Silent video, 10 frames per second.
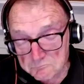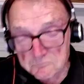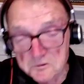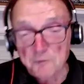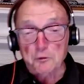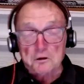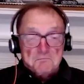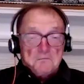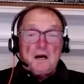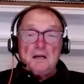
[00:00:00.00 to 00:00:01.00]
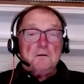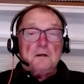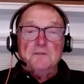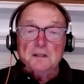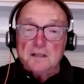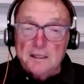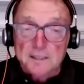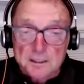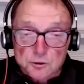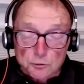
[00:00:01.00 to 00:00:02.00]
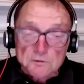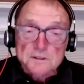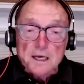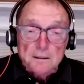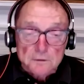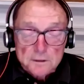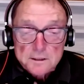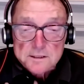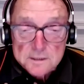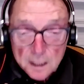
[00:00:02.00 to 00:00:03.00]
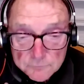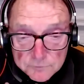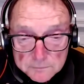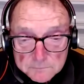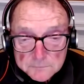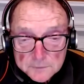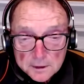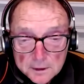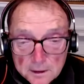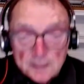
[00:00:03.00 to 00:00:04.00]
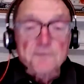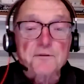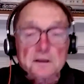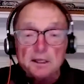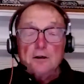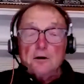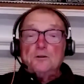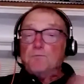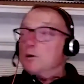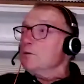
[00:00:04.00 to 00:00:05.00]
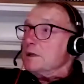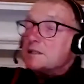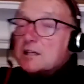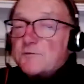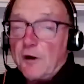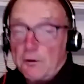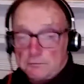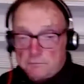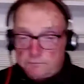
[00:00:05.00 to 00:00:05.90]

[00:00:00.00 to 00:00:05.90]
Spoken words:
Therefore, I don't have to take the insurance out on this stuff. And if the thing goes boom, it's his fault,